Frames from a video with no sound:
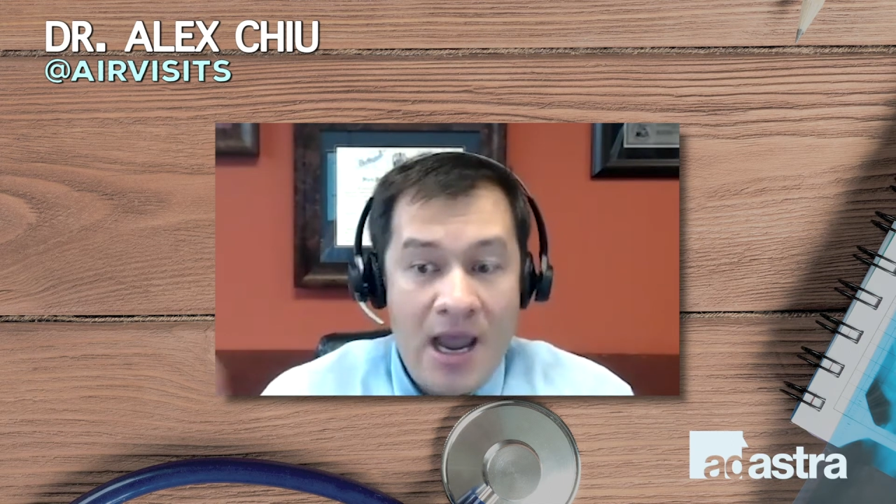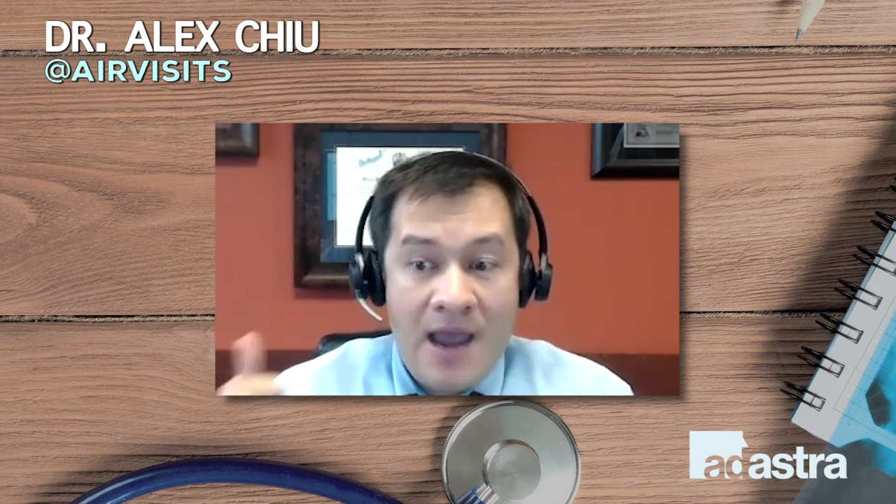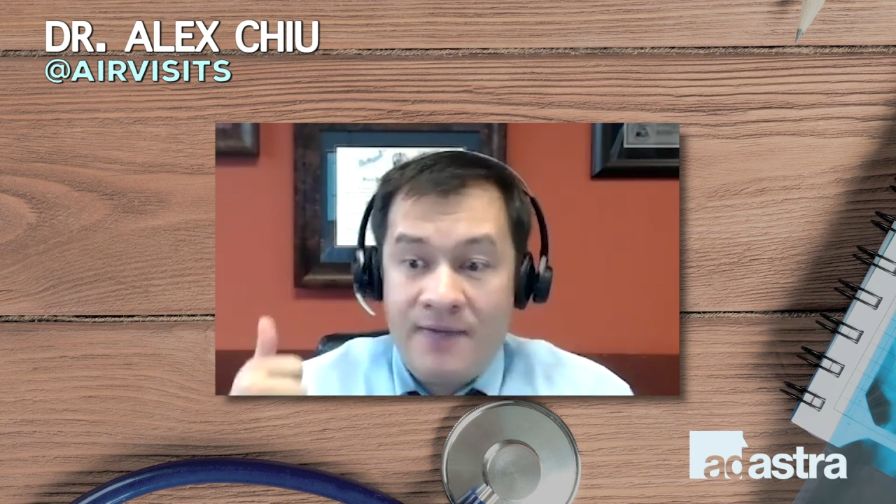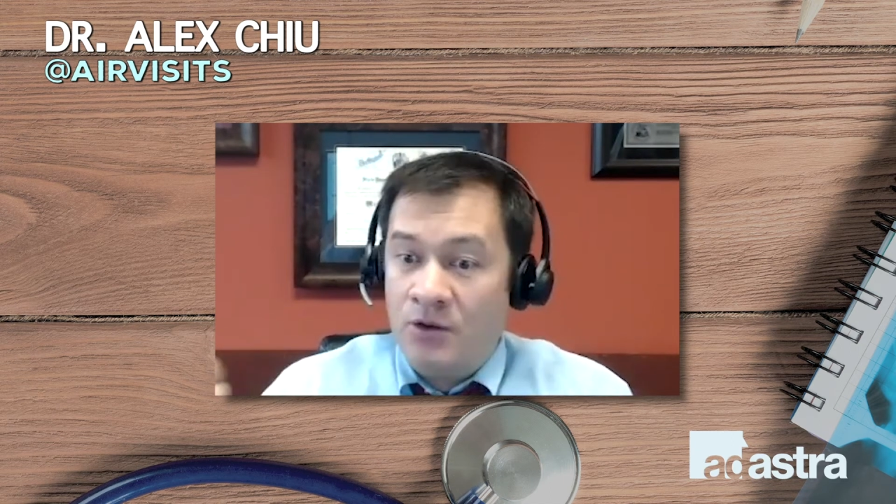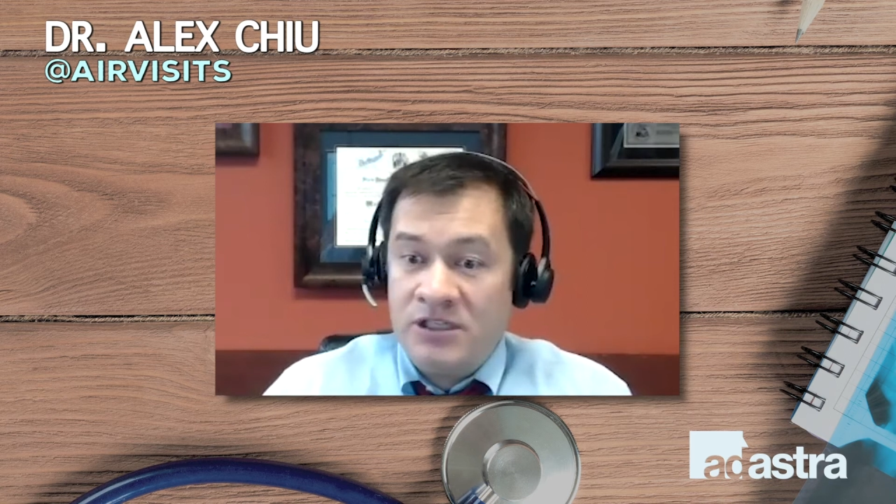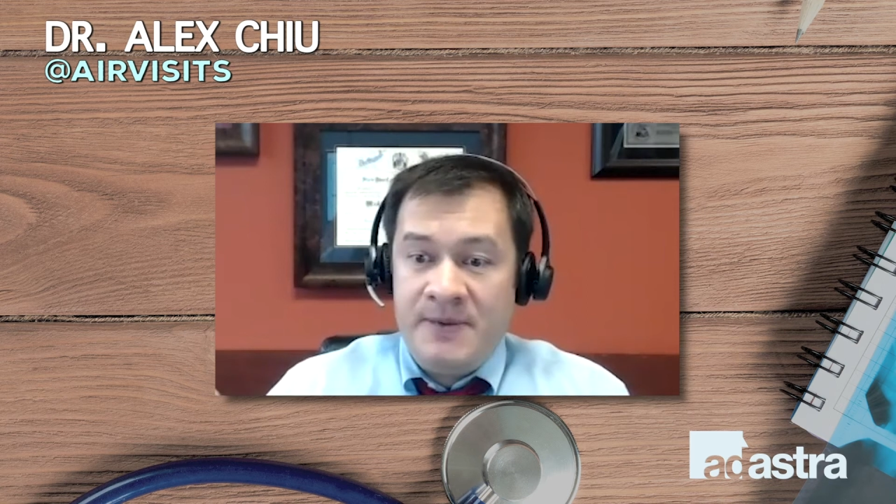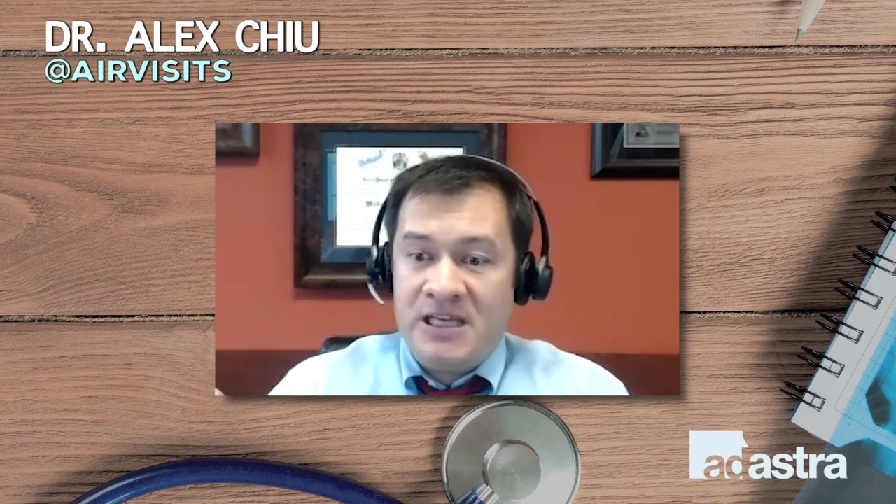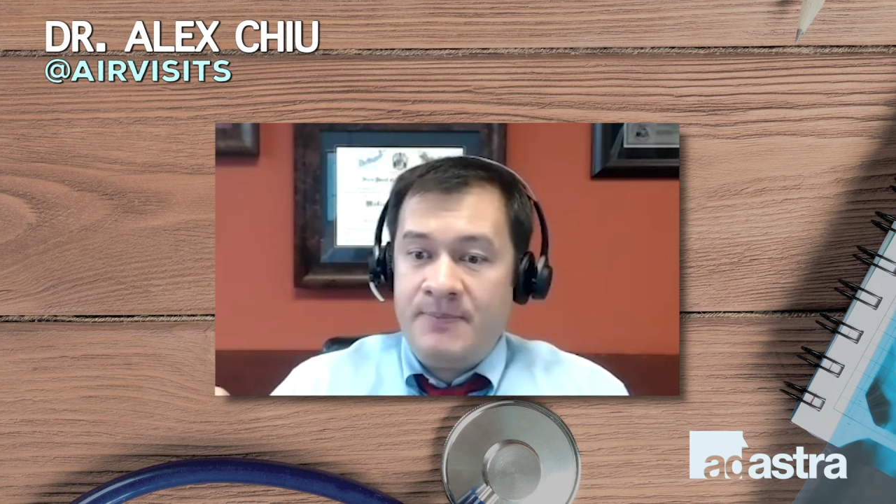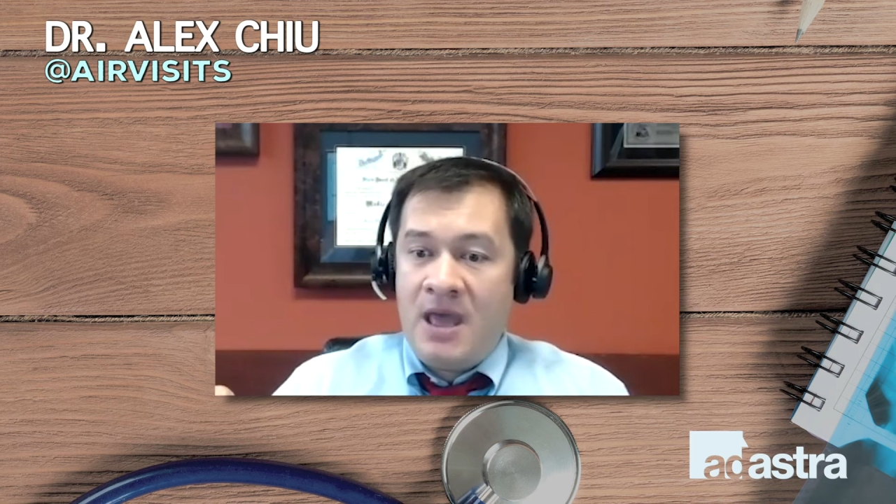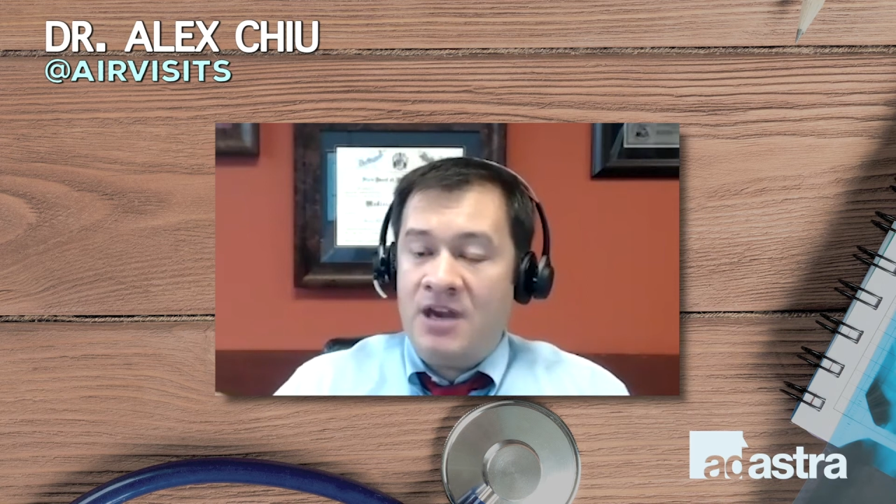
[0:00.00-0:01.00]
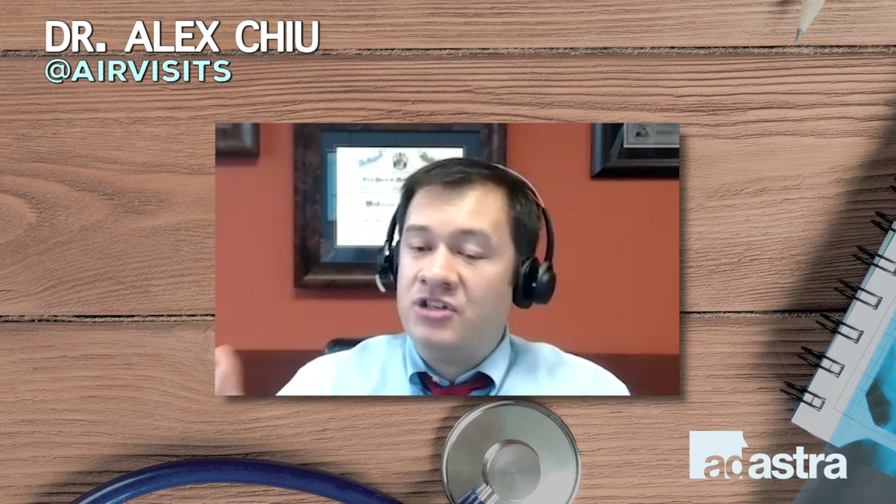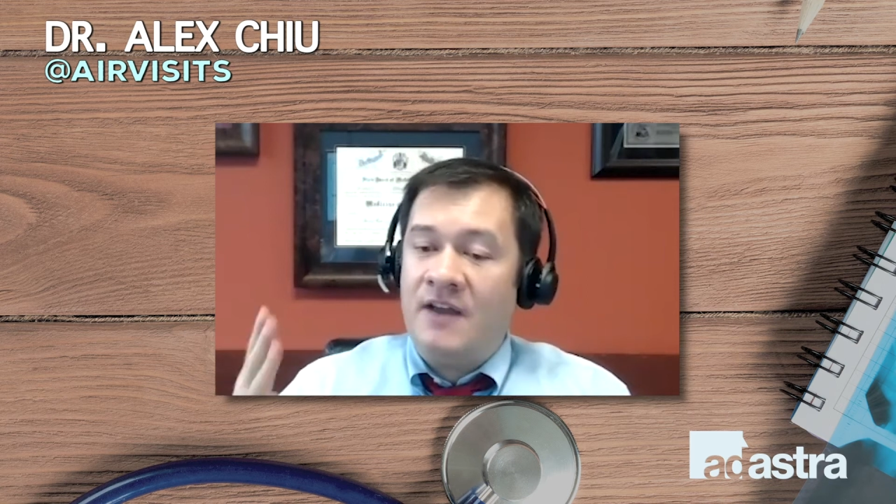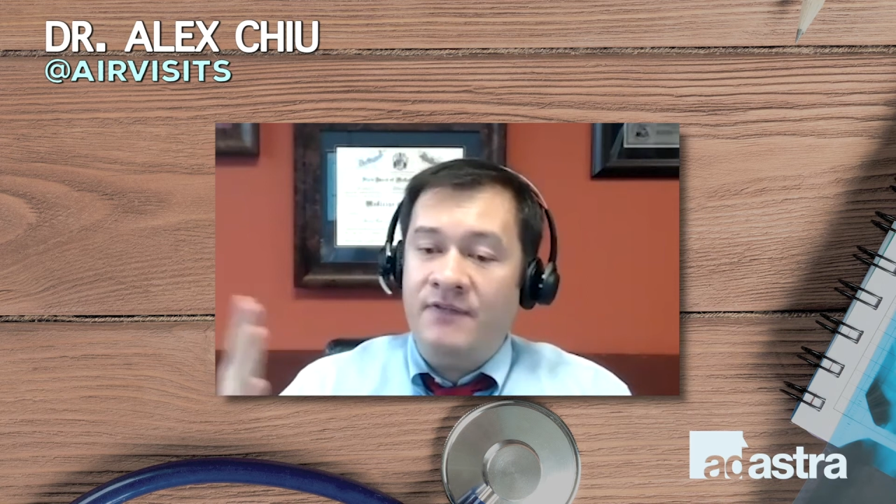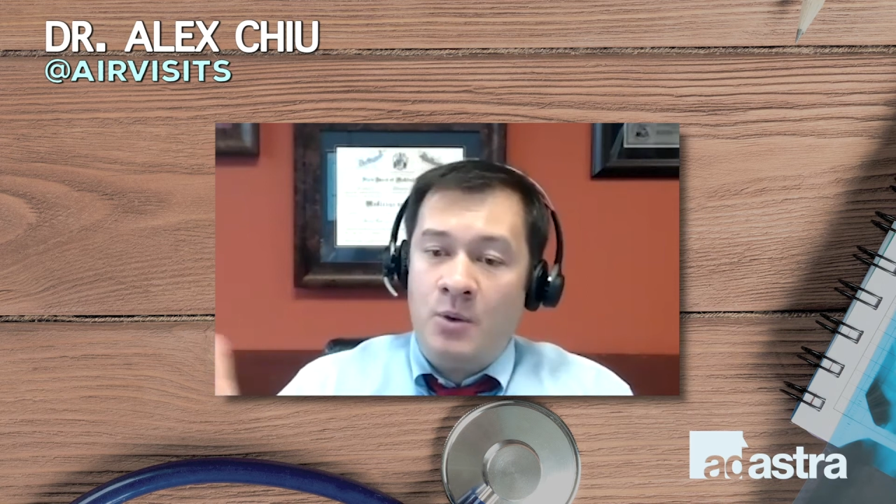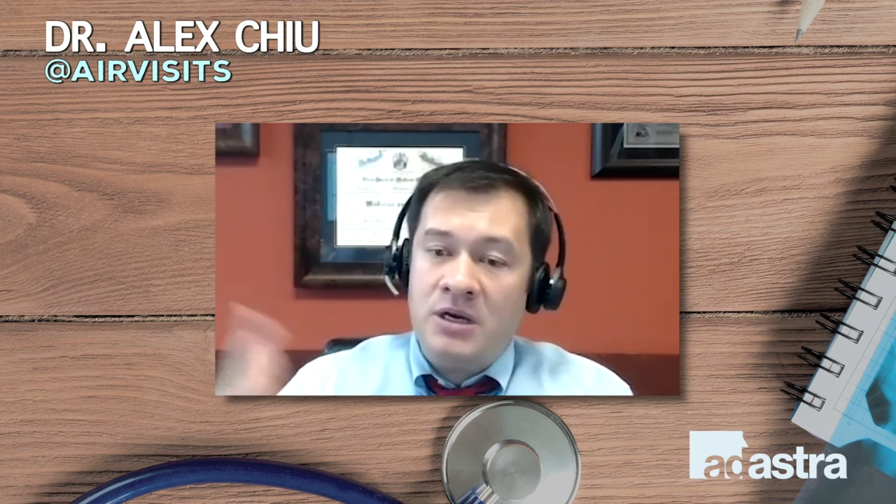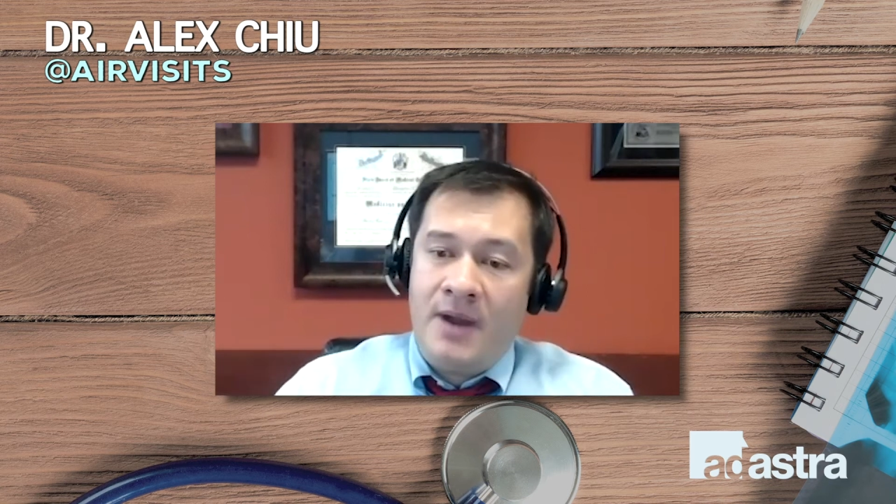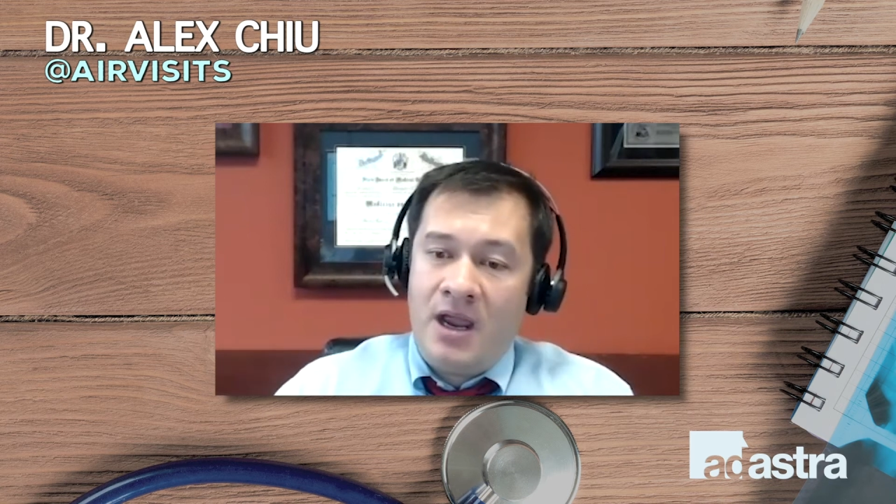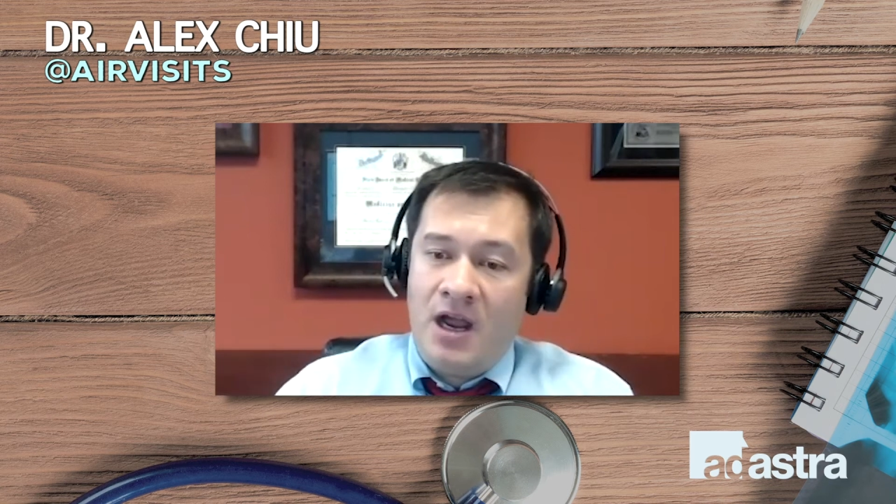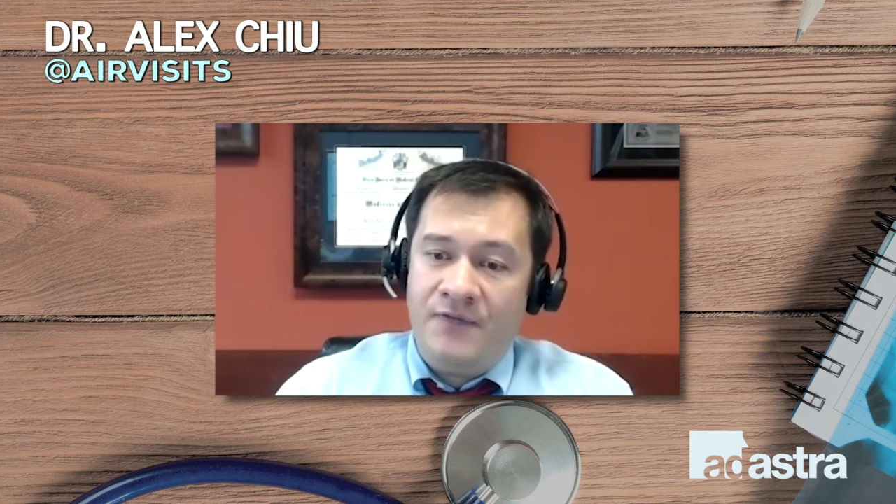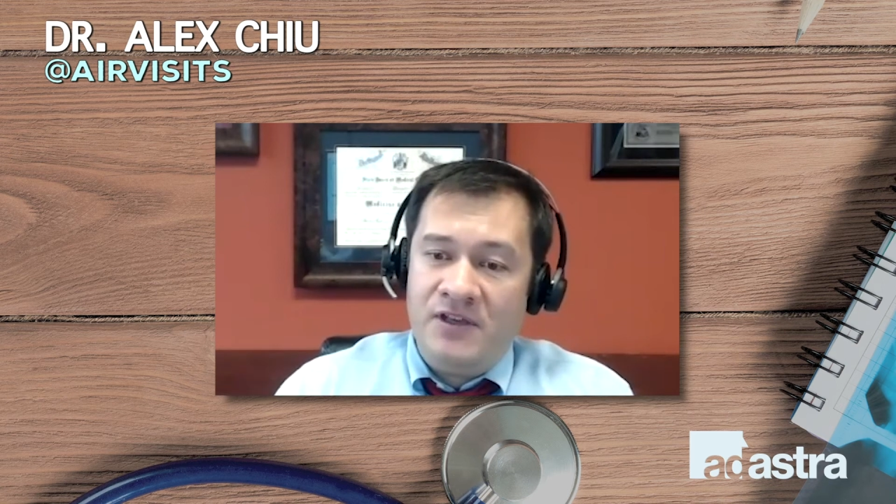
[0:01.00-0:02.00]
and they don't speak Spanish, and I have no one in
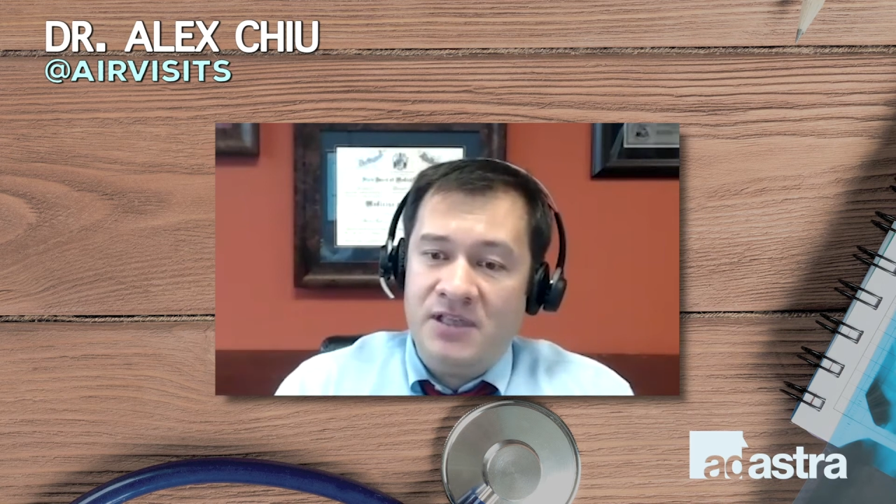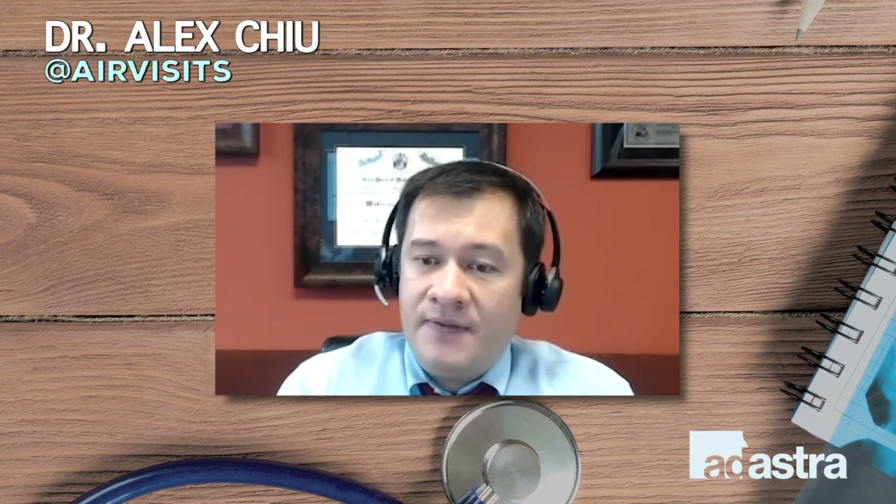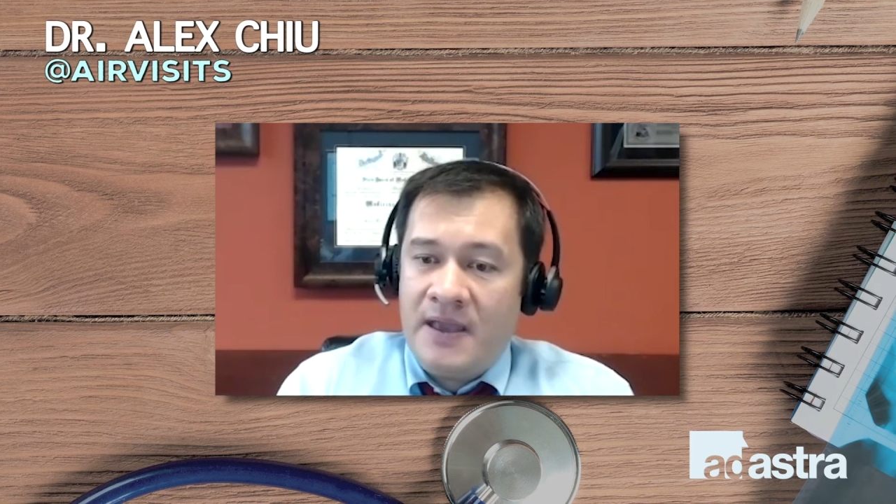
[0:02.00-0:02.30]
my office